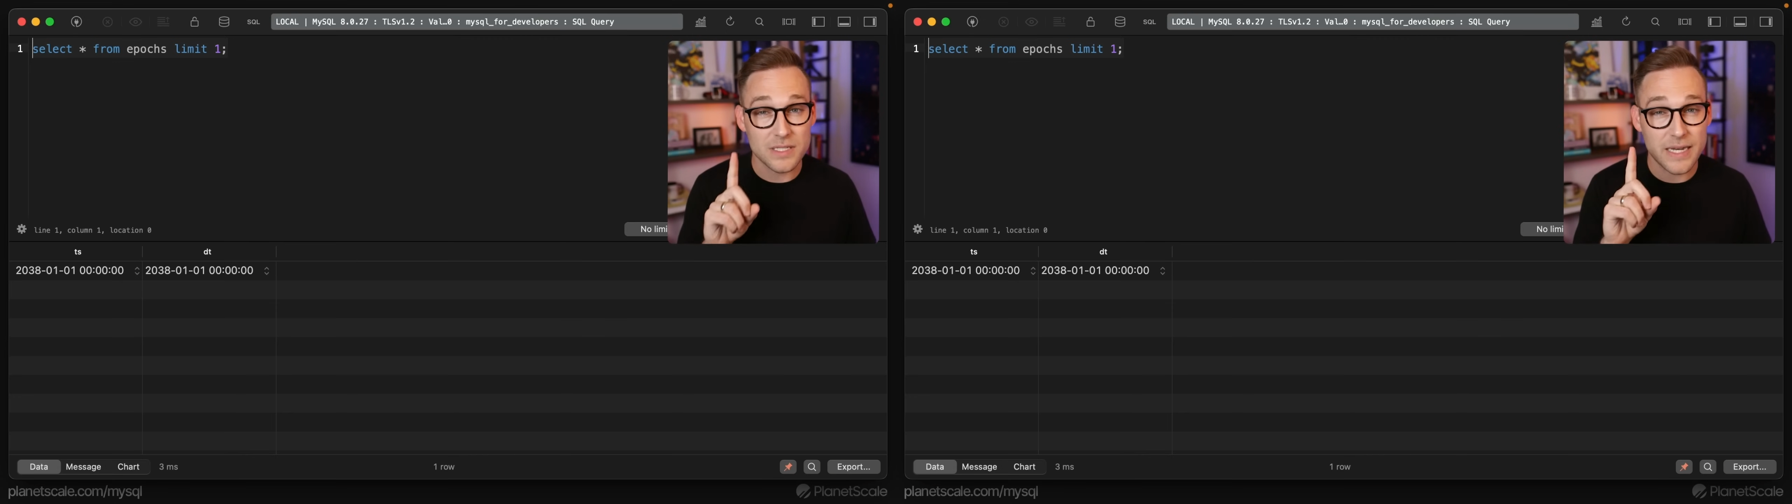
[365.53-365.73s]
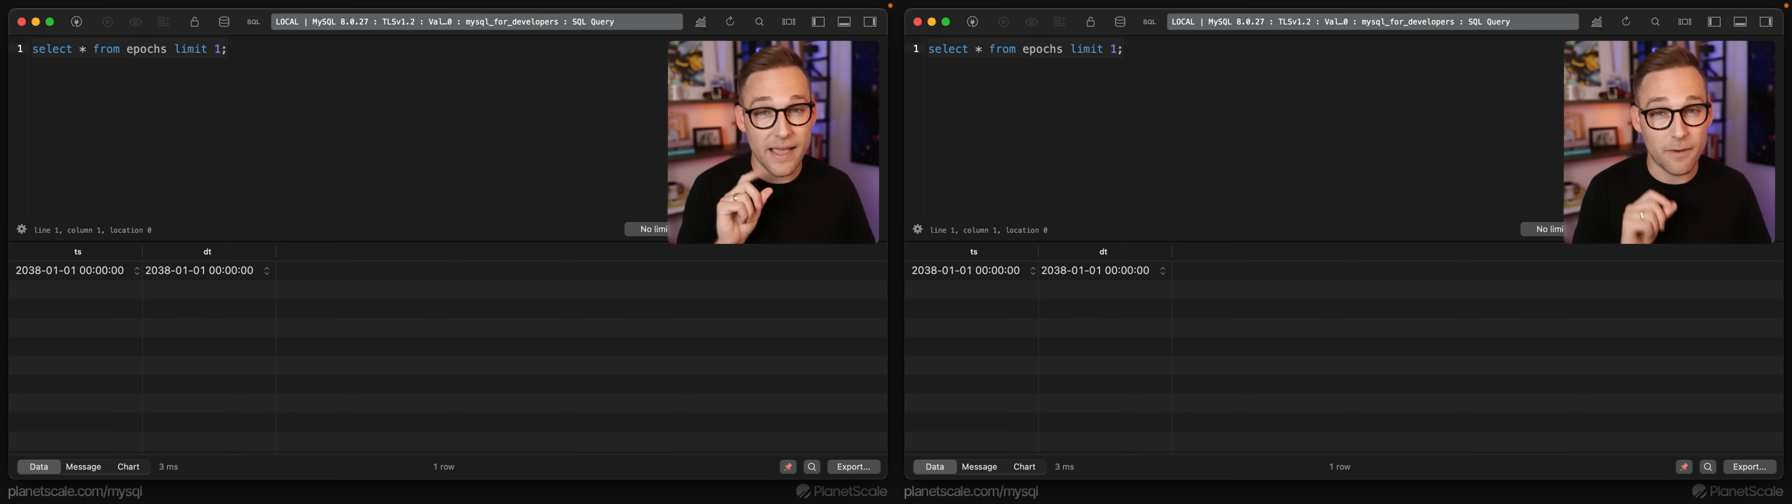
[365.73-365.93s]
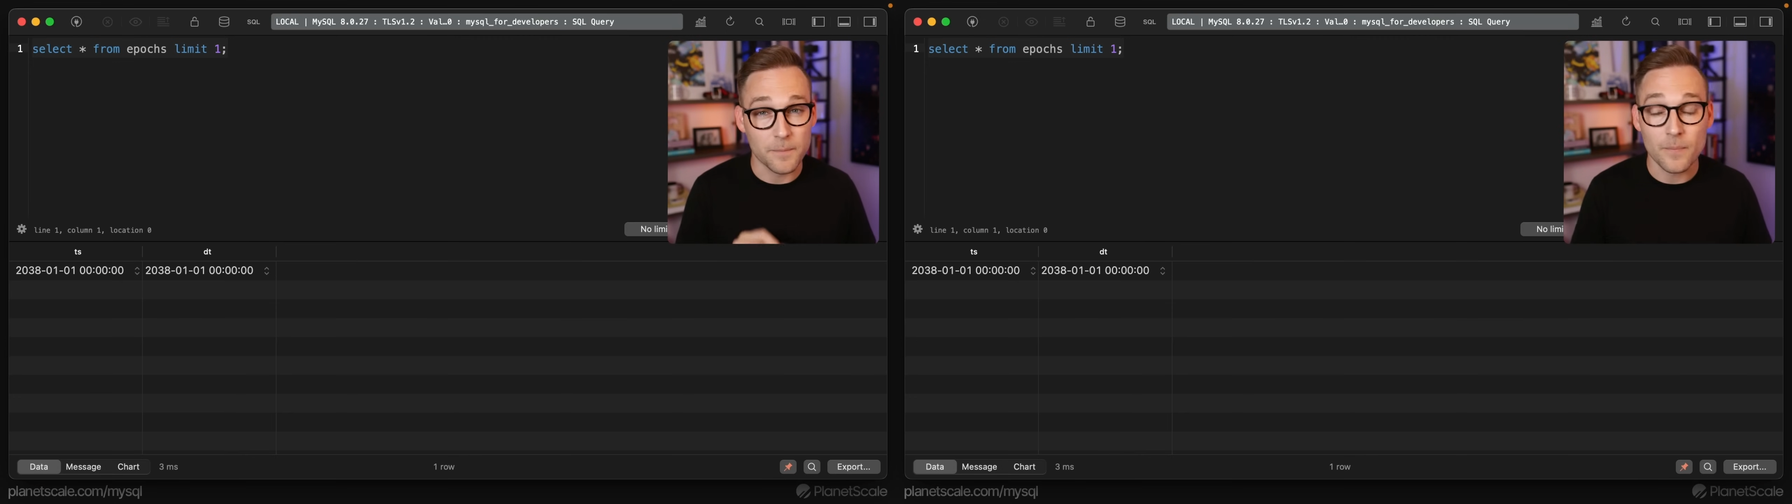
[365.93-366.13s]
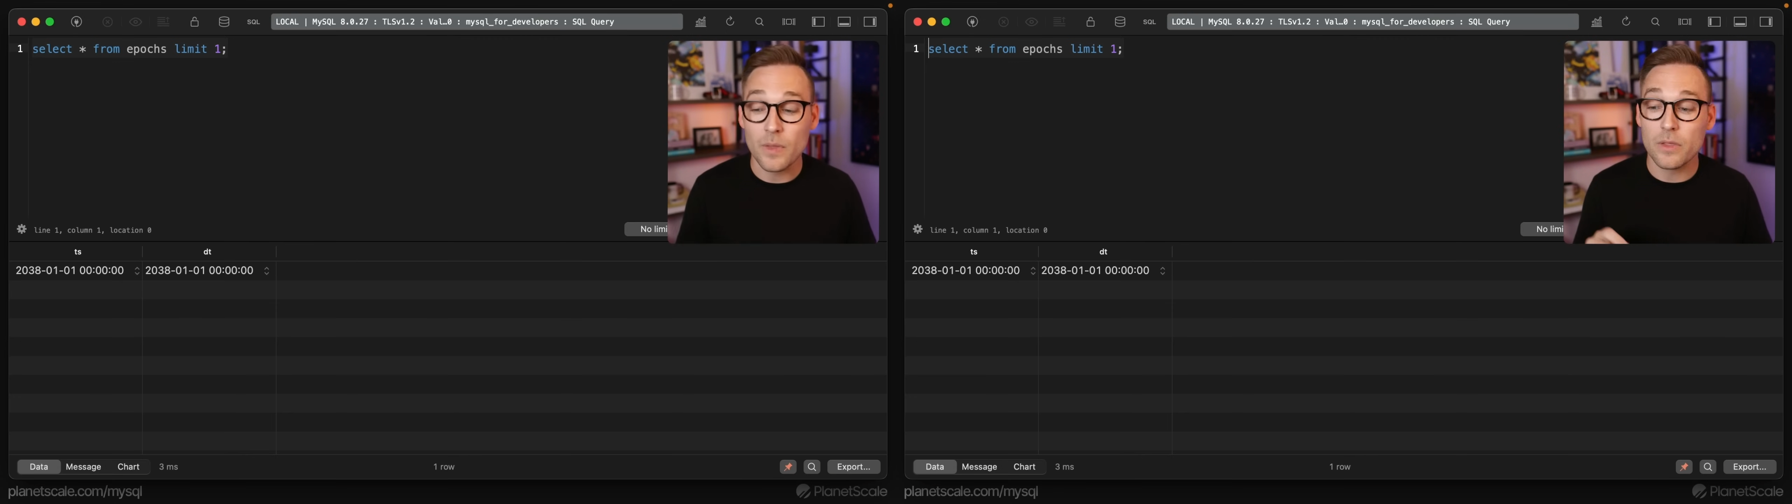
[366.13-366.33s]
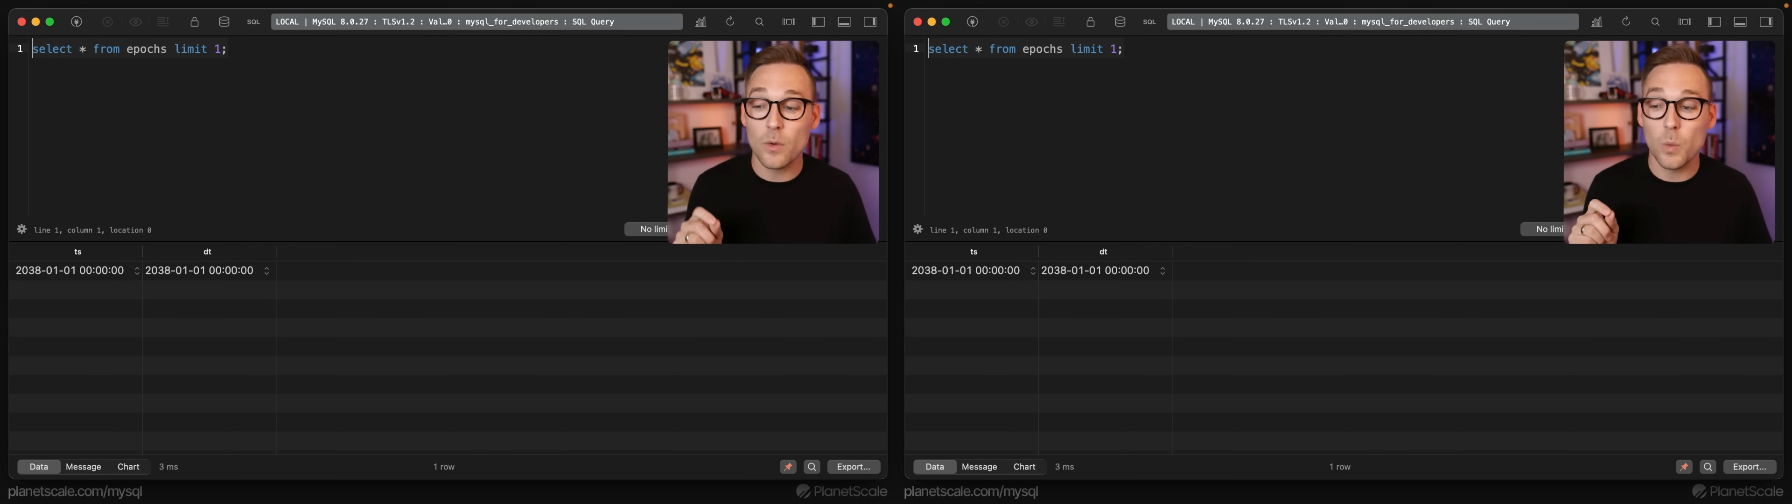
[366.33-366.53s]
Now,
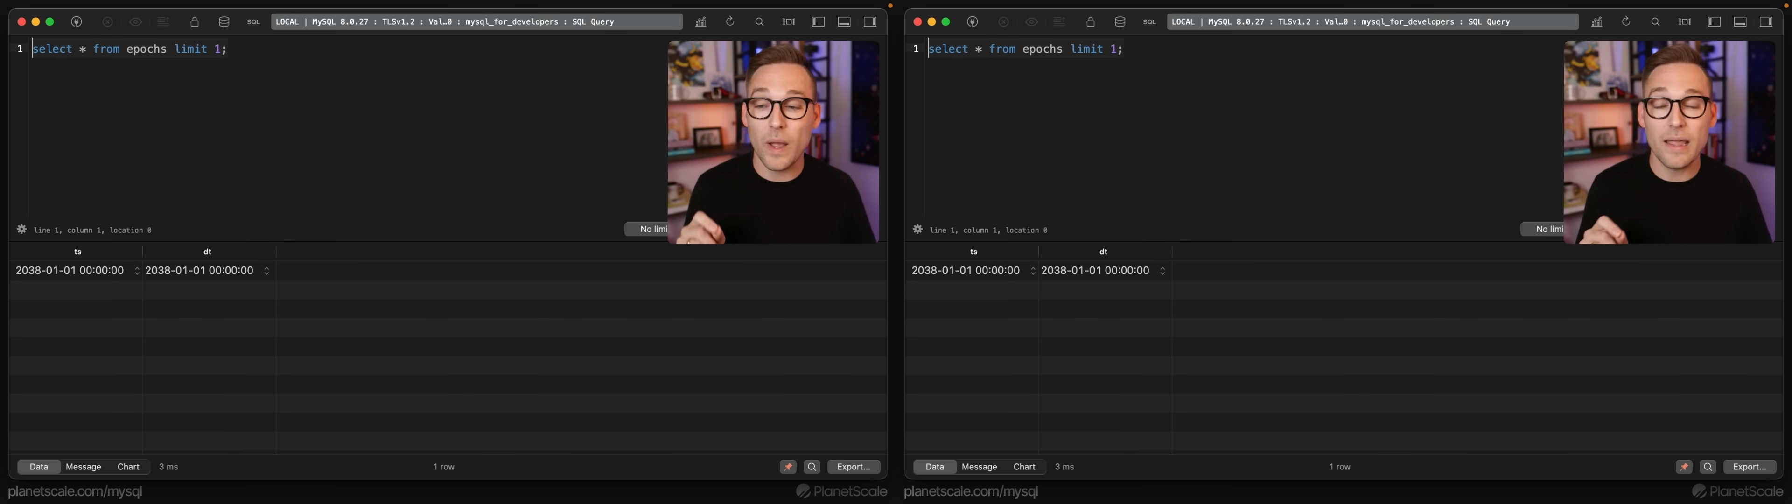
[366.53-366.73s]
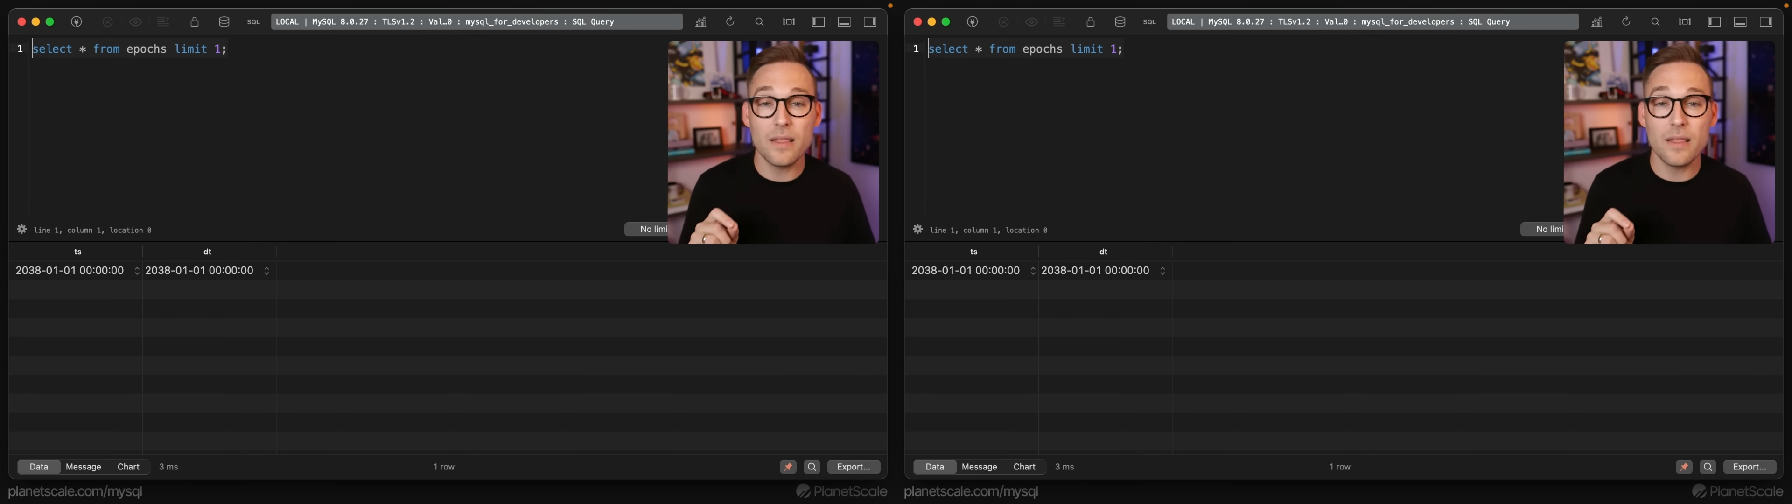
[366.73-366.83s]
the way